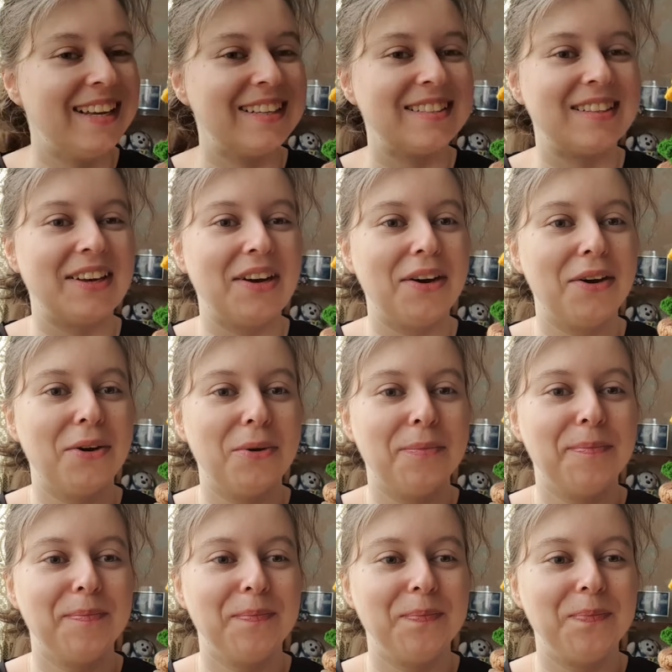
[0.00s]
So
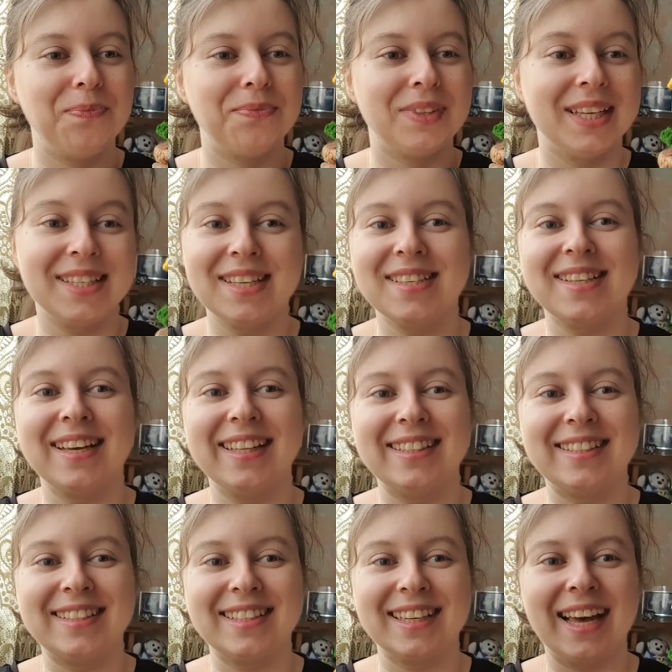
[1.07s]
this is it.
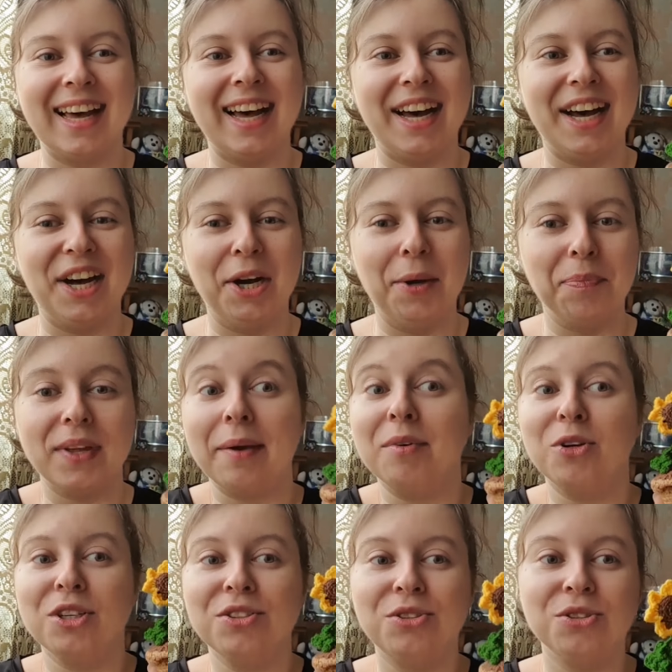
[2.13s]
Um, I'm
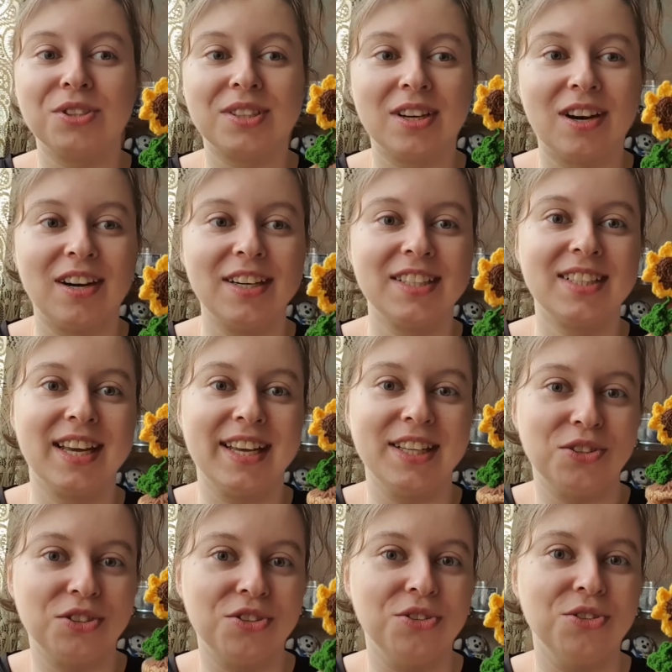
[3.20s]
going to start
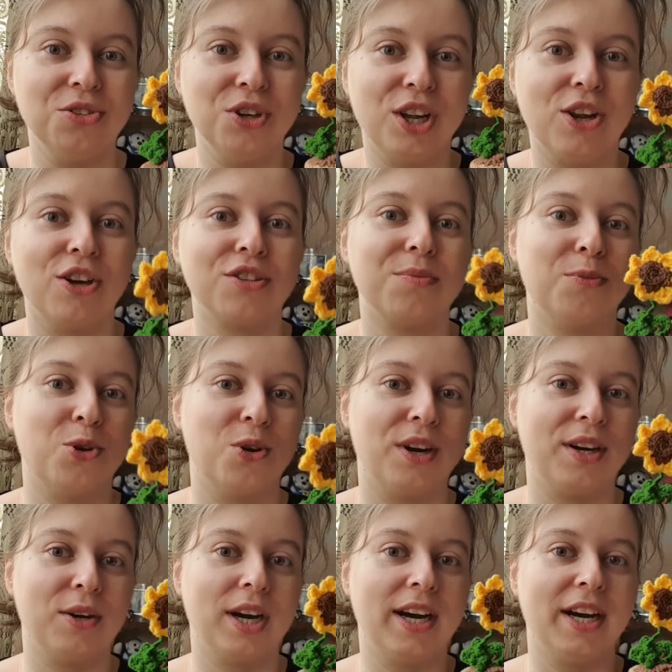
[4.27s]
and to do a lot
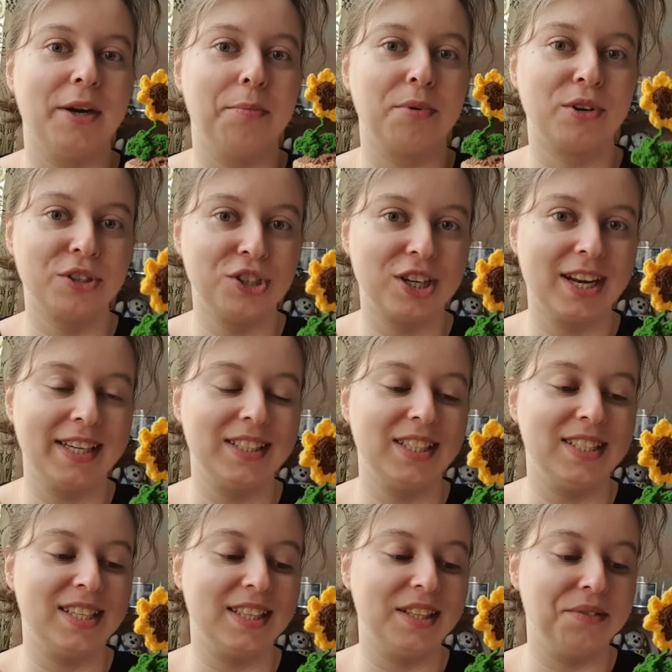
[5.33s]
more uh, project like
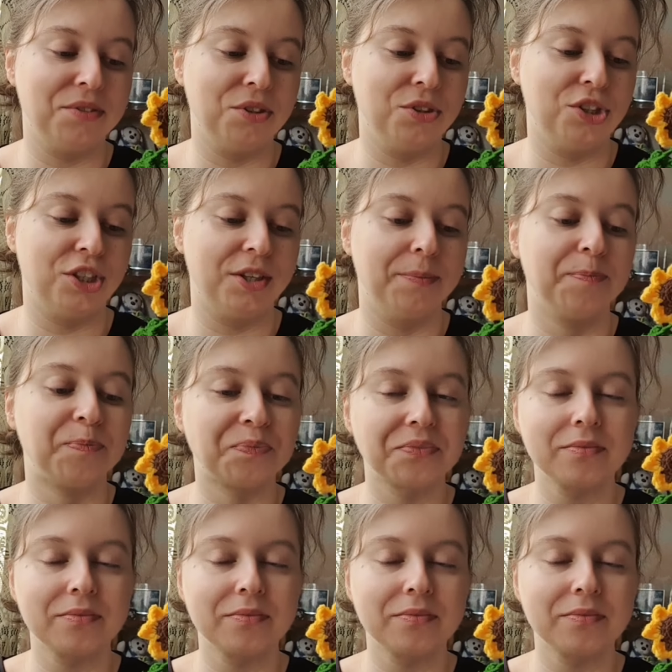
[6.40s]
this in the future.